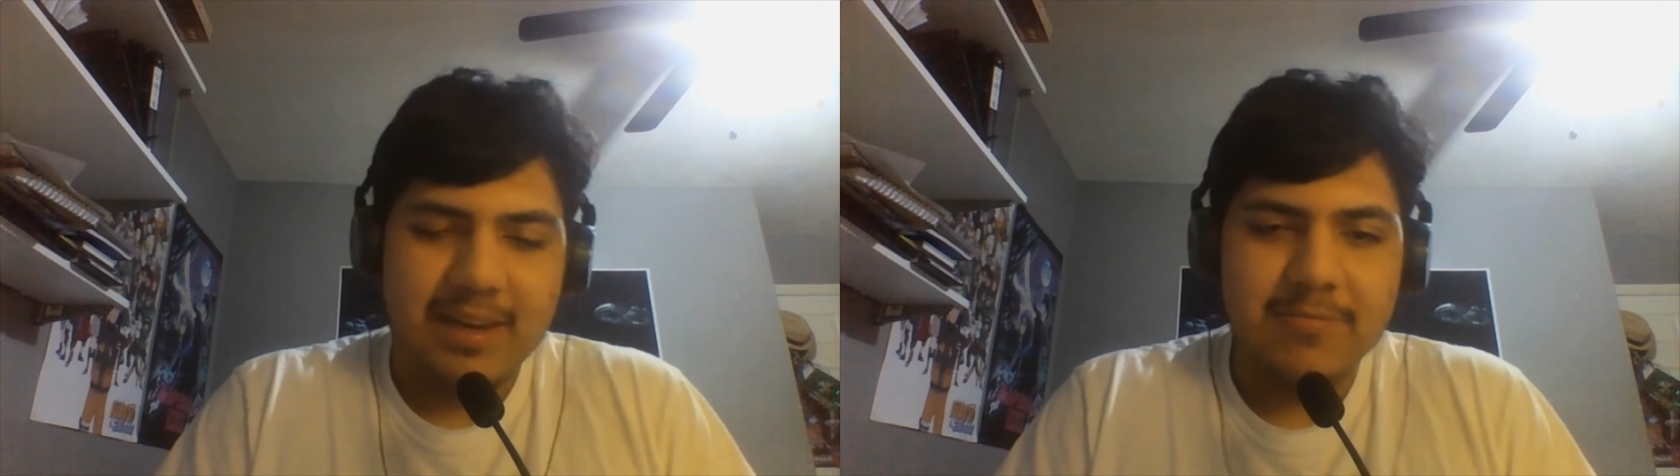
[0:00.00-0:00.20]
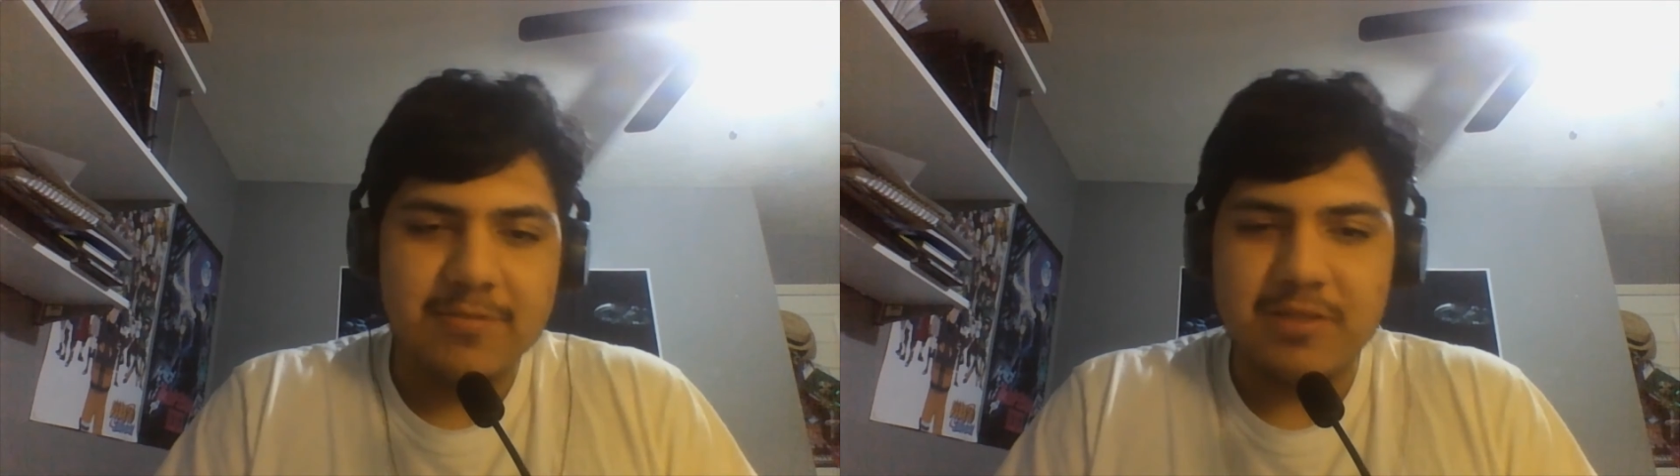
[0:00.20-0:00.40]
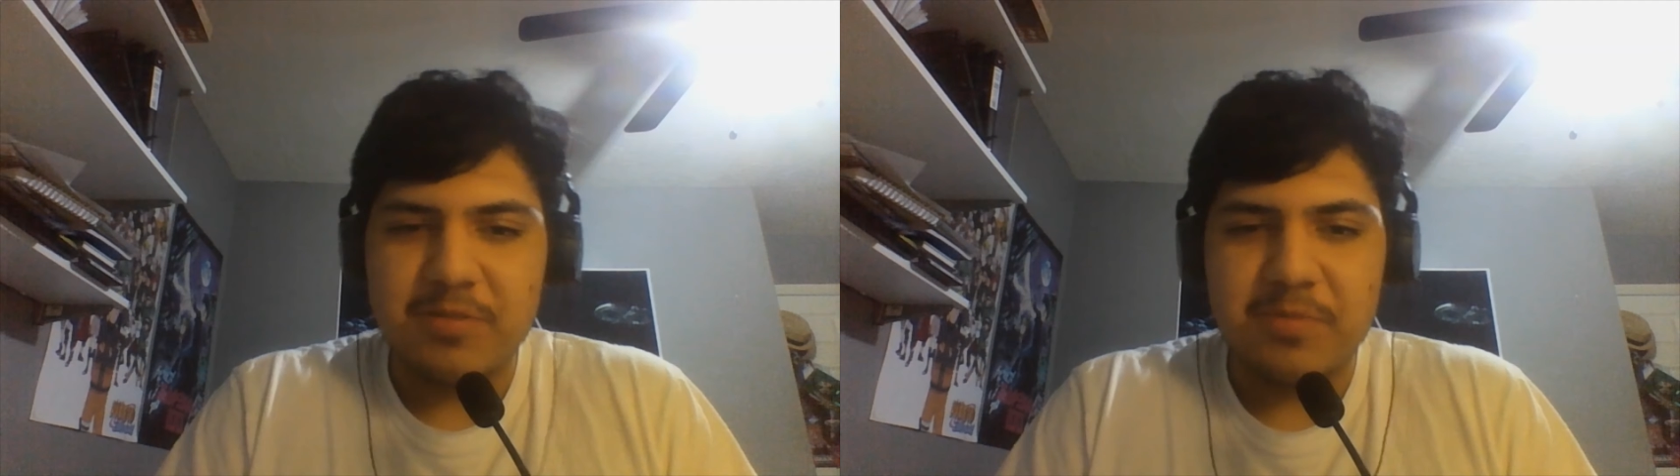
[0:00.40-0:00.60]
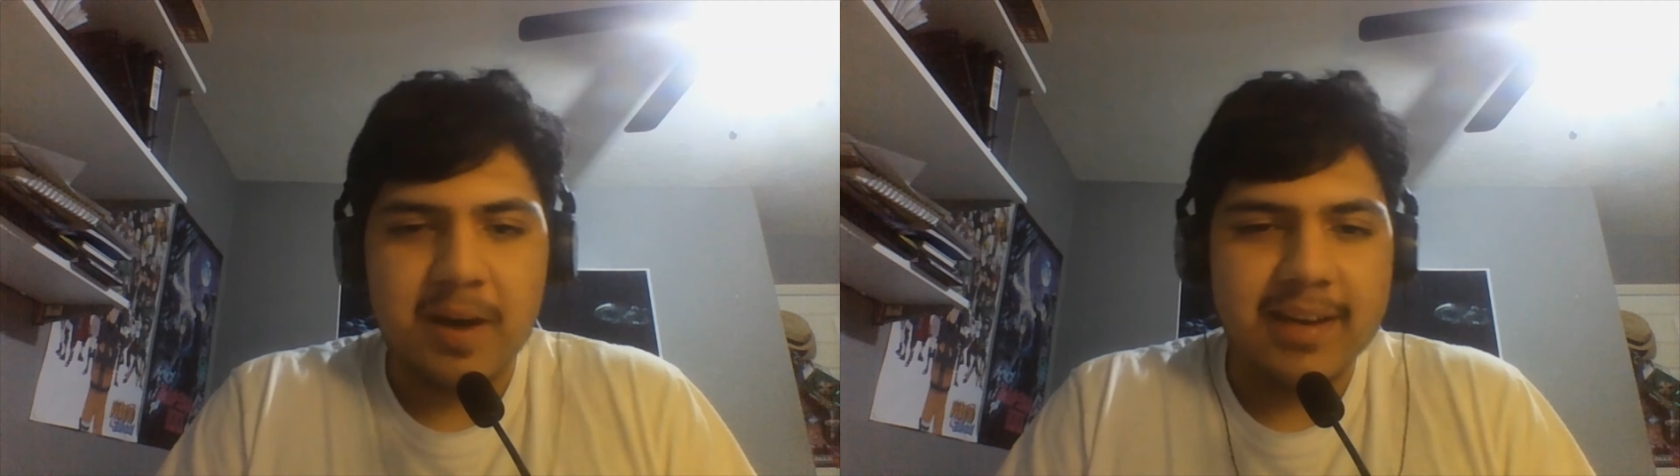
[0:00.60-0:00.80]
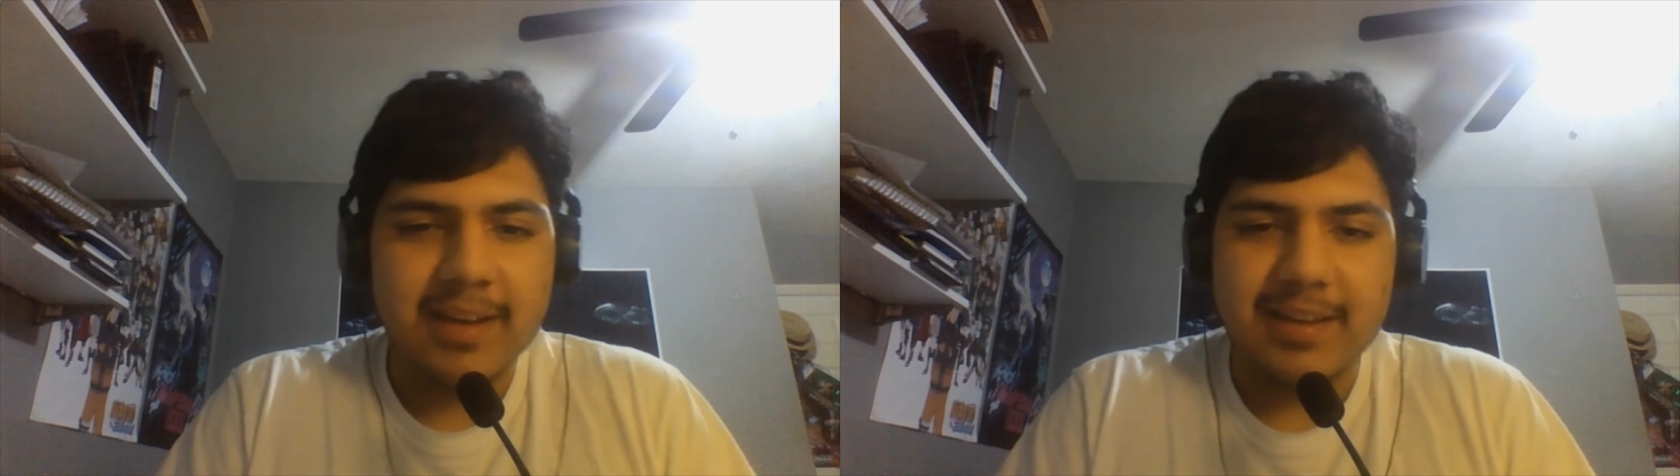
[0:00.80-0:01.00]
he was just
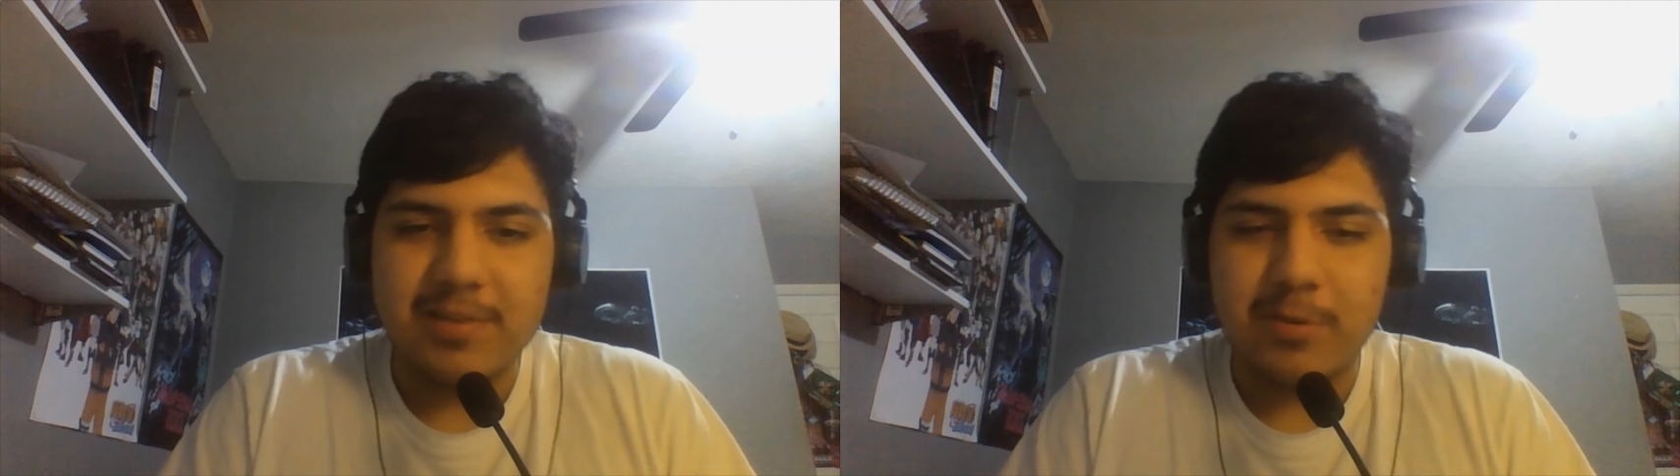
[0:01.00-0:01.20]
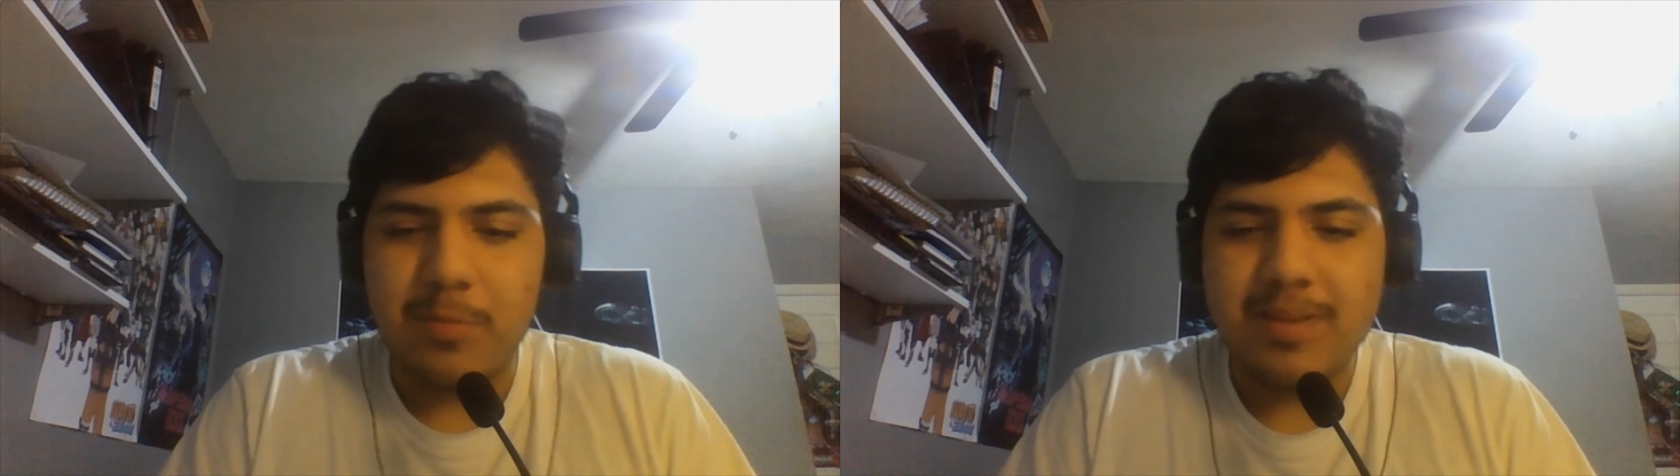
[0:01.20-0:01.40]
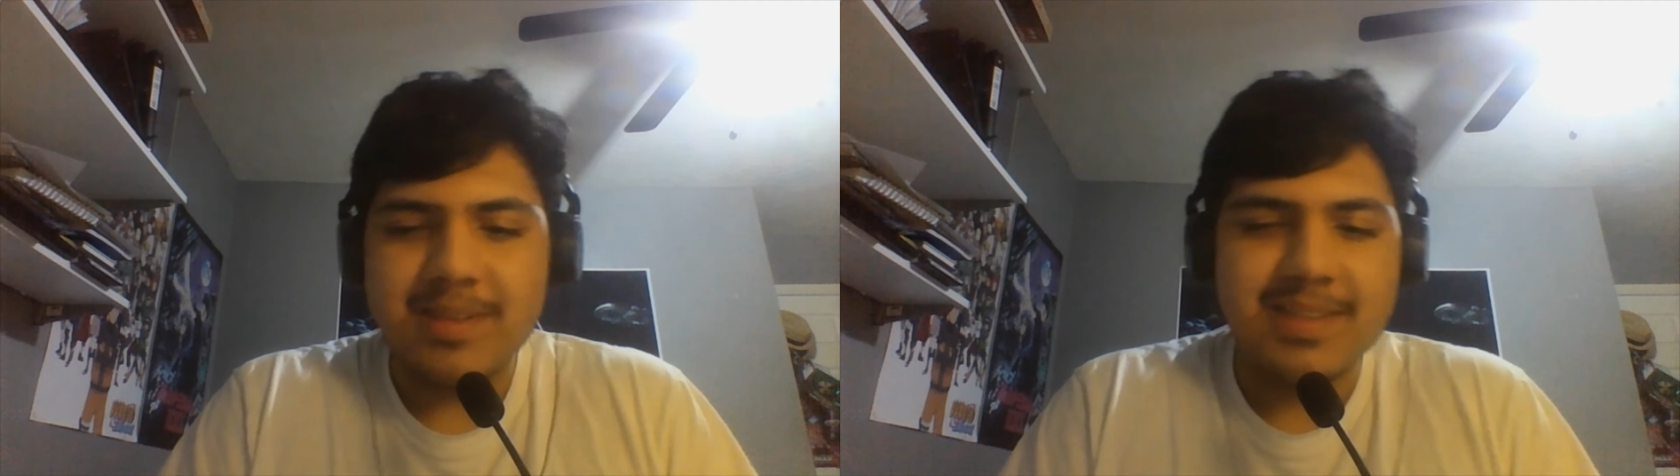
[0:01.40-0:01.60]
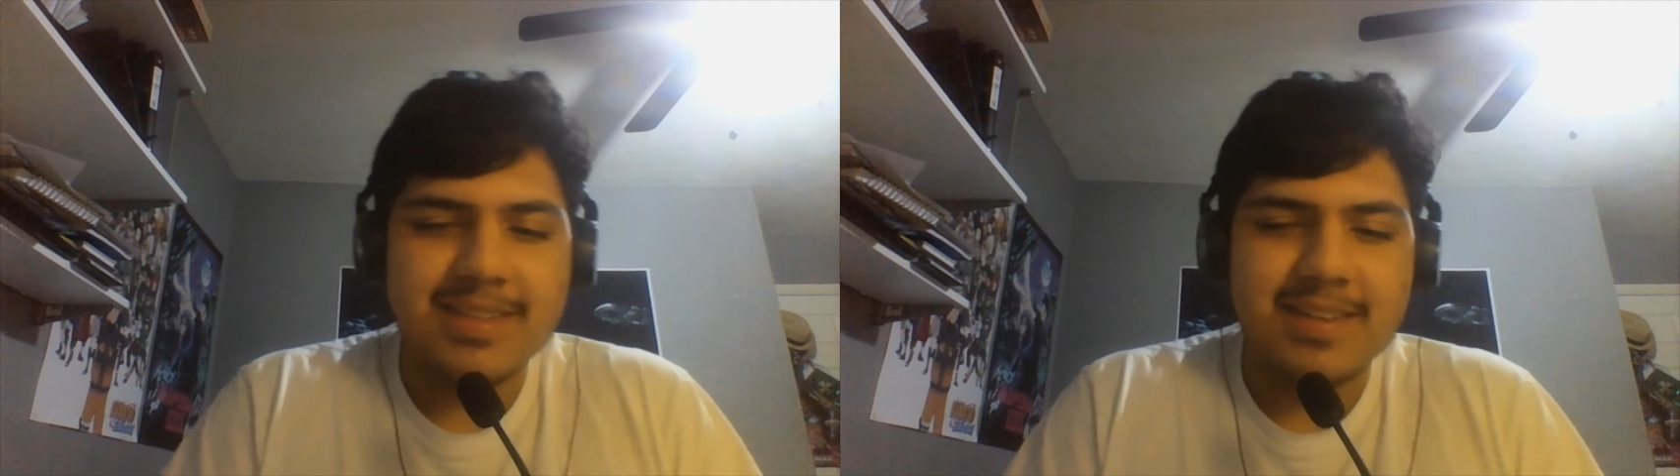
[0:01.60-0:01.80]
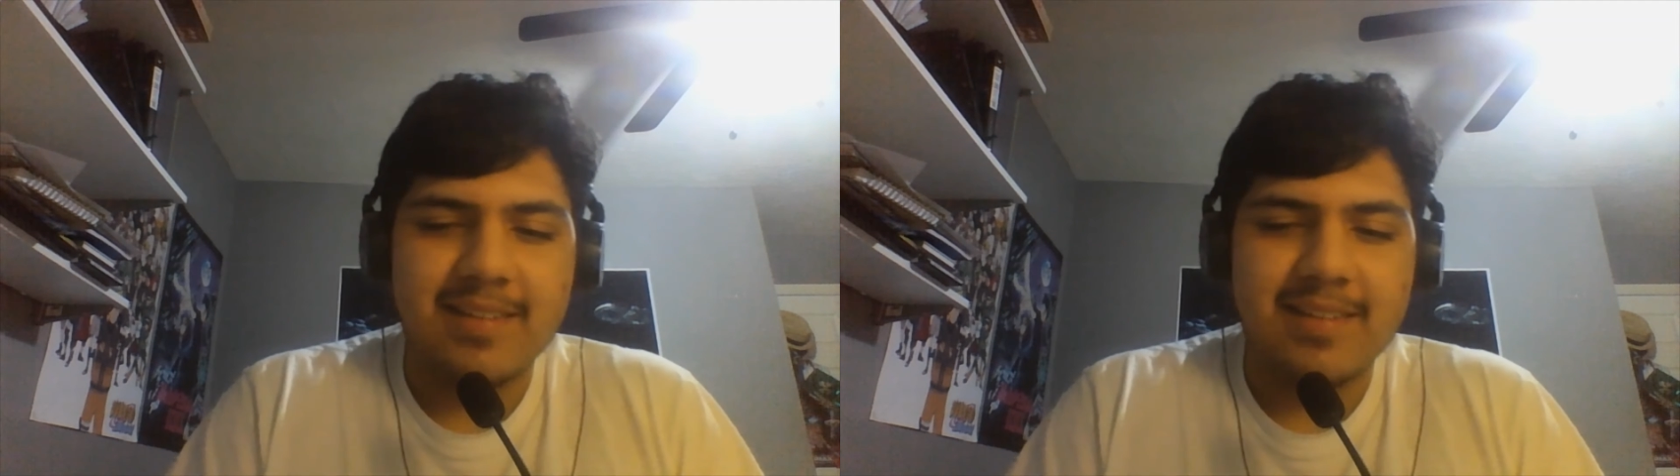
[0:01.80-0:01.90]
minding his own business,